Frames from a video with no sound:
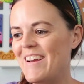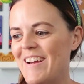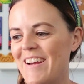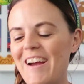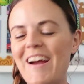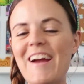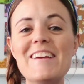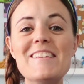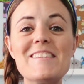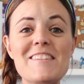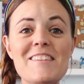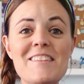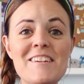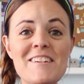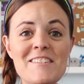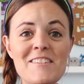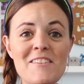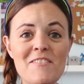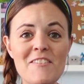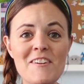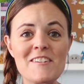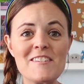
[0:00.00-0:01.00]
Alright, so
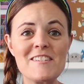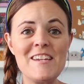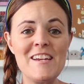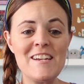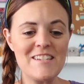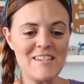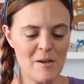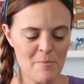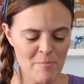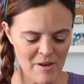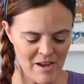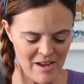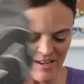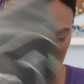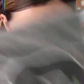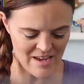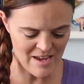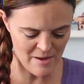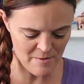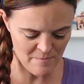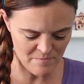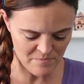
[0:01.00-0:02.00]
there's the first tank top I had to
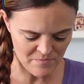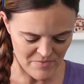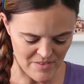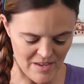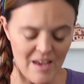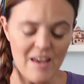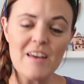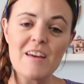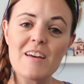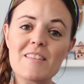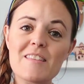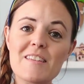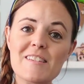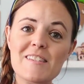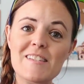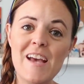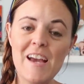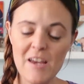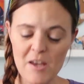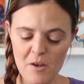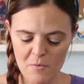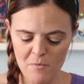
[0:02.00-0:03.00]
get. The
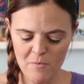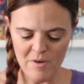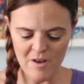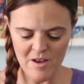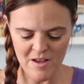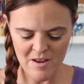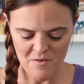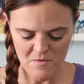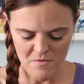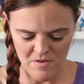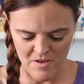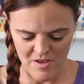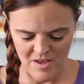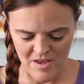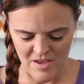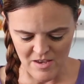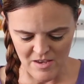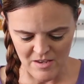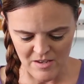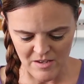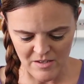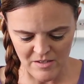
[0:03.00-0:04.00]
second one
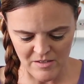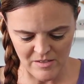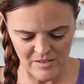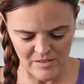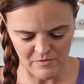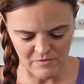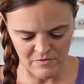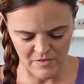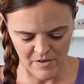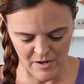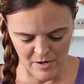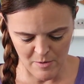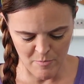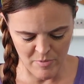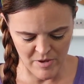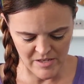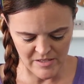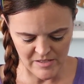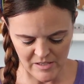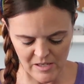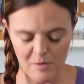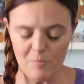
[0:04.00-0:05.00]
is very
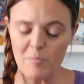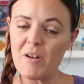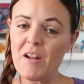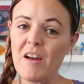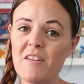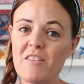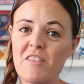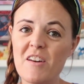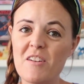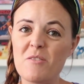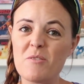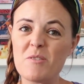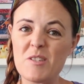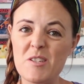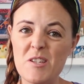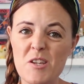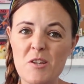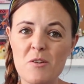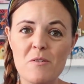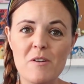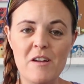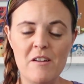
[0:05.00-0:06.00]
basic, but I thought it was
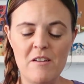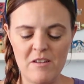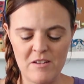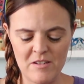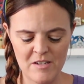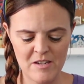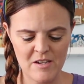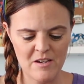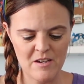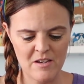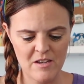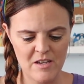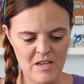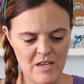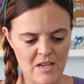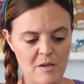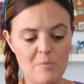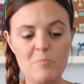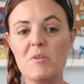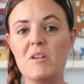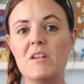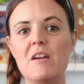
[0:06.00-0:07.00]
cute and
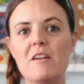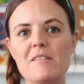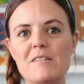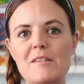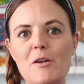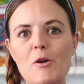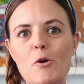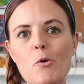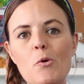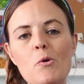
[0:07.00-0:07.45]
be nice and